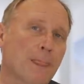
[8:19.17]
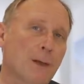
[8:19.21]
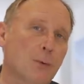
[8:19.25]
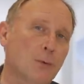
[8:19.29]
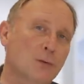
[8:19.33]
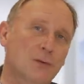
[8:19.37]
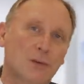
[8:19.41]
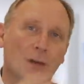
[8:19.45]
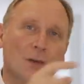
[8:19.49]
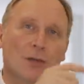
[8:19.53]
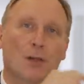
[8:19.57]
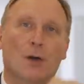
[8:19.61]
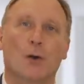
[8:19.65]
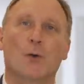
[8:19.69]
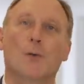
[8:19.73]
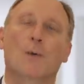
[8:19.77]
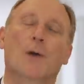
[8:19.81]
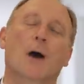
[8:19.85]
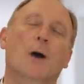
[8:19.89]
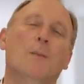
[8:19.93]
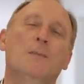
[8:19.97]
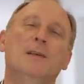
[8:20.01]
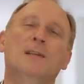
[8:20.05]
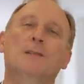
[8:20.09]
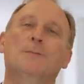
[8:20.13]
Also though,
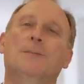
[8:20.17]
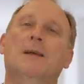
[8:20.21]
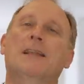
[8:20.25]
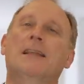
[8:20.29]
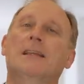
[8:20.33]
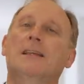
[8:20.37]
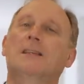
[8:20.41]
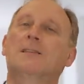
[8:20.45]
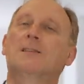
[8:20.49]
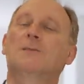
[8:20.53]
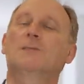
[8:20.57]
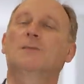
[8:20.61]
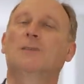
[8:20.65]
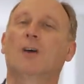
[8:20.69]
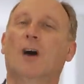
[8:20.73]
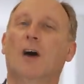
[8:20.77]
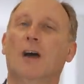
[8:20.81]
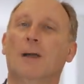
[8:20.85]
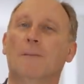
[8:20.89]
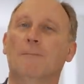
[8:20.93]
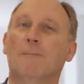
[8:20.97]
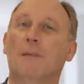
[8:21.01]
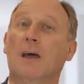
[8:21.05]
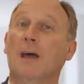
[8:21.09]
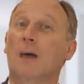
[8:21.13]
I'll be spending some
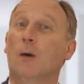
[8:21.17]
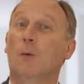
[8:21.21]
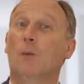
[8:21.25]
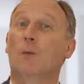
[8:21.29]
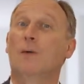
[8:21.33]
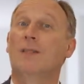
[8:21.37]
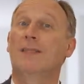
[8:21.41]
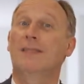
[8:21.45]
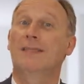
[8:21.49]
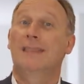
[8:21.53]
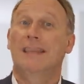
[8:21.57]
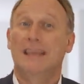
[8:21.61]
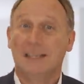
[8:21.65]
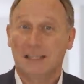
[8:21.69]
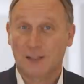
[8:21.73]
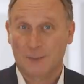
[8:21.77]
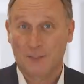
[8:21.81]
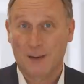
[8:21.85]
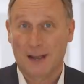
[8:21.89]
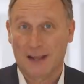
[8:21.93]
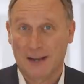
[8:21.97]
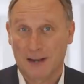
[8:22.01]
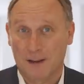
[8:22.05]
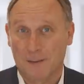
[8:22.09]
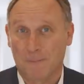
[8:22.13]
time with this
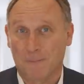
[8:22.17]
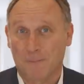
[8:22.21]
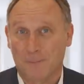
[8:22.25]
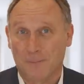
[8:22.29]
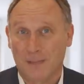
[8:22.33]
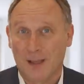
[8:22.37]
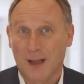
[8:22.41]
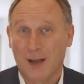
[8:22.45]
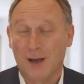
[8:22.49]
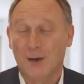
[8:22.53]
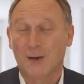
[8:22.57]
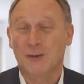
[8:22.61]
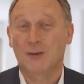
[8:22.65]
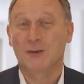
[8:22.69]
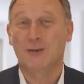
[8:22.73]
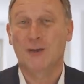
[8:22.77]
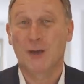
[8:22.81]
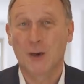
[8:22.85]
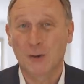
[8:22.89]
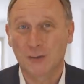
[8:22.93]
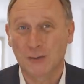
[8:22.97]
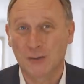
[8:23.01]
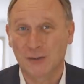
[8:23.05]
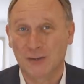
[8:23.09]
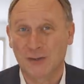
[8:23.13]
man,
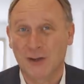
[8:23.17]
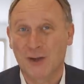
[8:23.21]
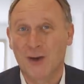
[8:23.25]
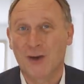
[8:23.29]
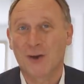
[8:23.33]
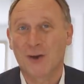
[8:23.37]
Joost